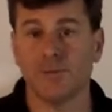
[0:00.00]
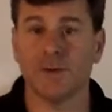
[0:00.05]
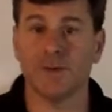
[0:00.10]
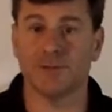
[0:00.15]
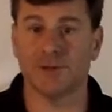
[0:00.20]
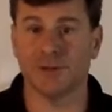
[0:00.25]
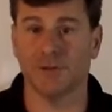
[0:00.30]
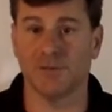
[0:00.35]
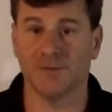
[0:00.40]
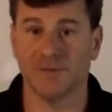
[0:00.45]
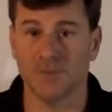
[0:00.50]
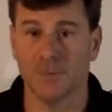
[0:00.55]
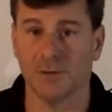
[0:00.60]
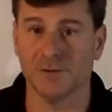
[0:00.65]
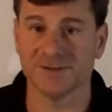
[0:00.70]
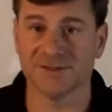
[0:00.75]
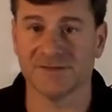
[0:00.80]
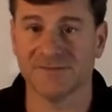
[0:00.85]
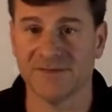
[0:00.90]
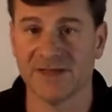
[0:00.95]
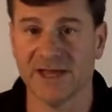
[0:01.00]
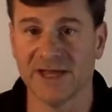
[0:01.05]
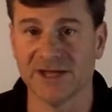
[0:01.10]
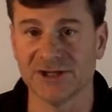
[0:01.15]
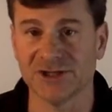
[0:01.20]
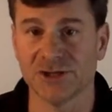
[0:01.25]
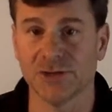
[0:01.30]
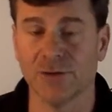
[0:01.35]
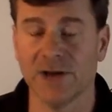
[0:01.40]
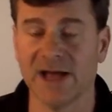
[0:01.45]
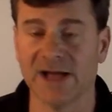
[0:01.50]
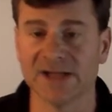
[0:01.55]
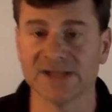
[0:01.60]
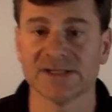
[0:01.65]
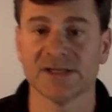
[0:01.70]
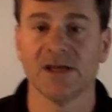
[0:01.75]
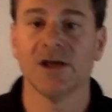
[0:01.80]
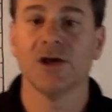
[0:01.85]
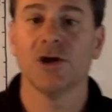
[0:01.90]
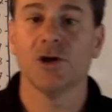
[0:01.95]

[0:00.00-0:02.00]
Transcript: We would know the moles of the H2X.